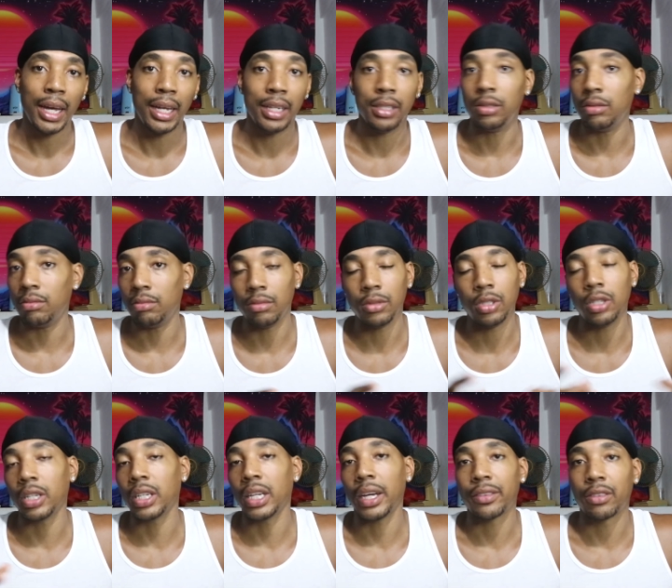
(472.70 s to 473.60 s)
and
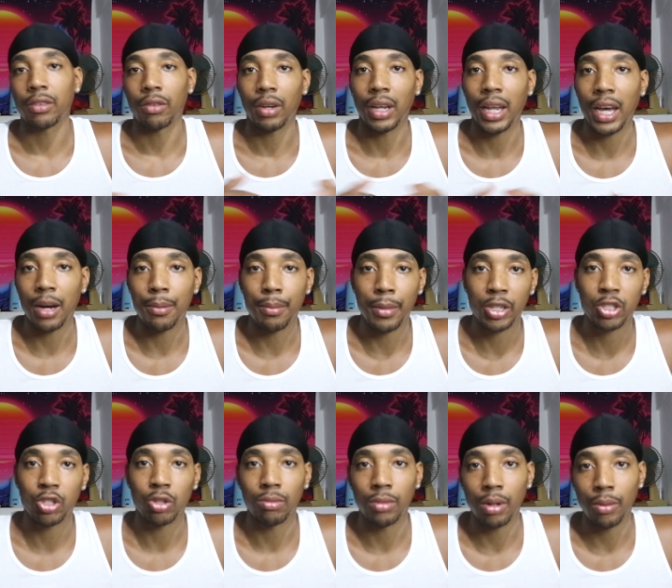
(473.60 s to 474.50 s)
you're going to have to rely on
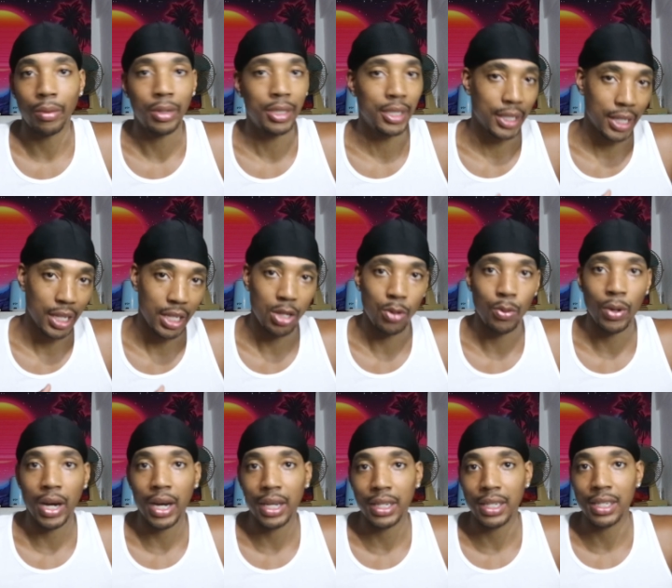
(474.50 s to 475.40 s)
muscle memory to get
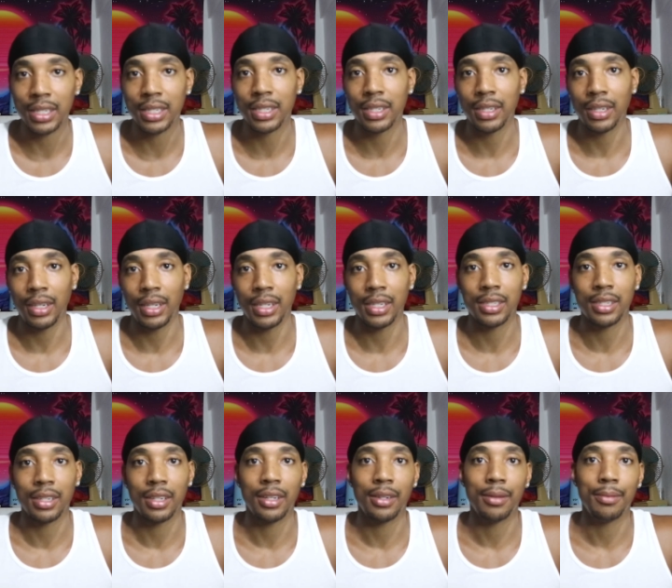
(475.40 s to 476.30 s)
you out of this
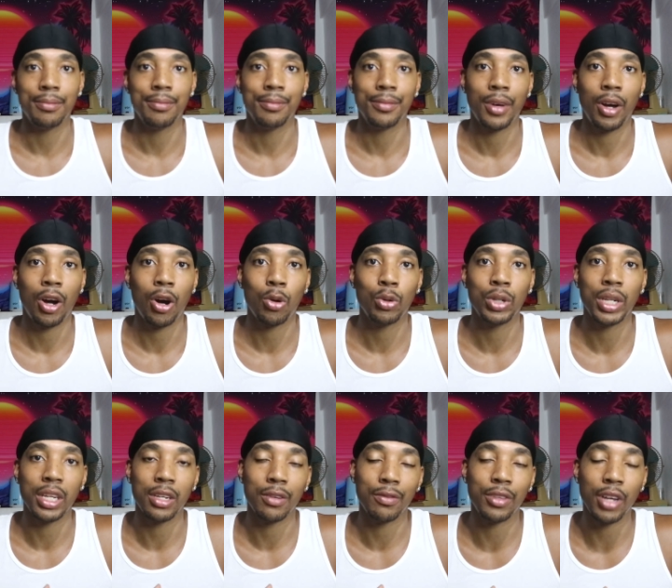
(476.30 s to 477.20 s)

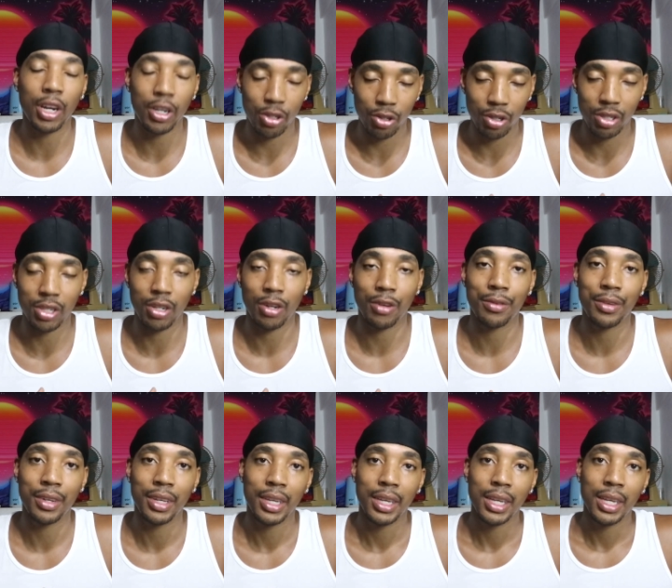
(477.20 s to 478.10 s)
hole that you've dug
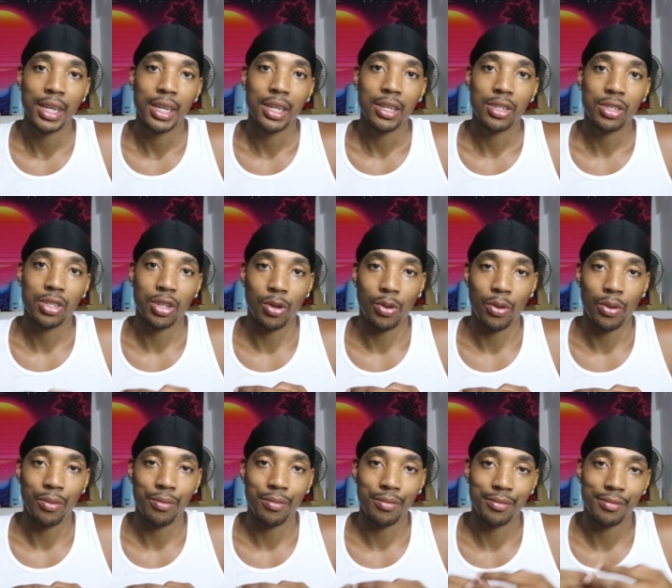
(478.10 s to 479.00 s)
yourself.
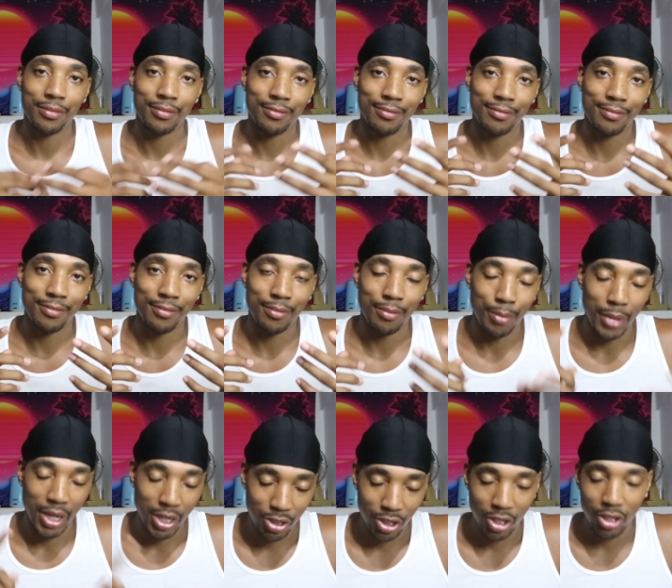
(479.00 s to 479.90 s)
So
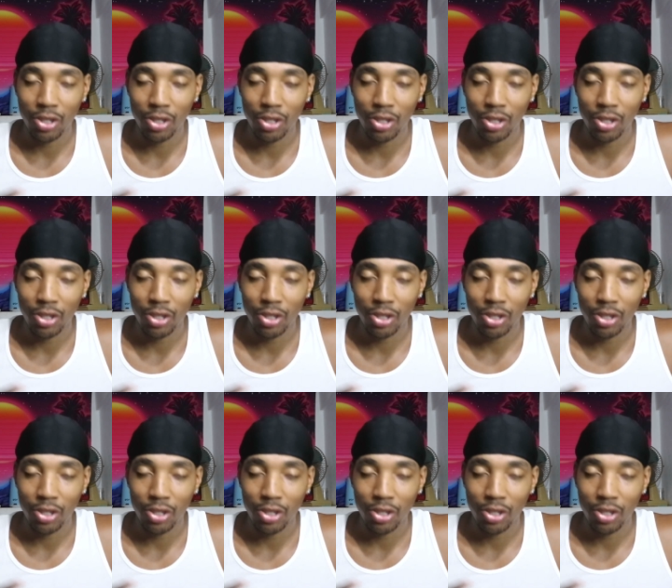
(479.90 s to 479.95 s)
make